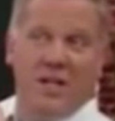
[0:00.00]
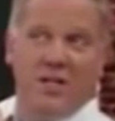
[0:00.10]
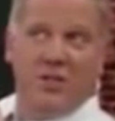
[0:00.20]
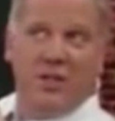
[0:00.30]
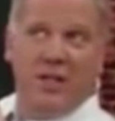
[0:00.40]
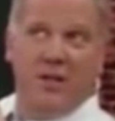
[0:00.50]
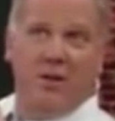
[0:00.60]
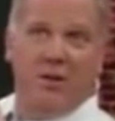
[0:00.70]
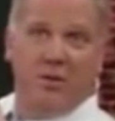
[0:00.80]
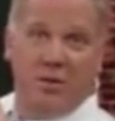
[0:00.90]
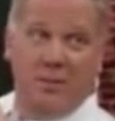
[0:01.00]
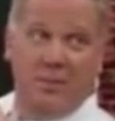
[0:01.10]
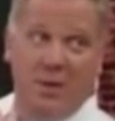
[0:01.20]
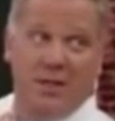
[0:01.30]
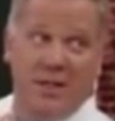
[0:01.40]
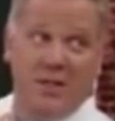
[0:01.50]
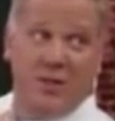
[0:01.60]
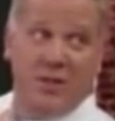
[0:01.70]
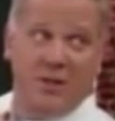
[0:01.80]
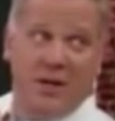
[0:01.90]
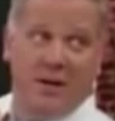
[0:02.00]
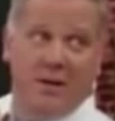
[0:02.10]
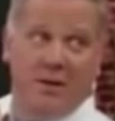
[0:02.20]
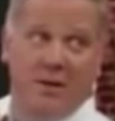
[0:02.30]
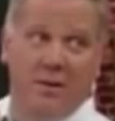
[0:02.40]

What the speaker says: Intentionally, some intentionally or not?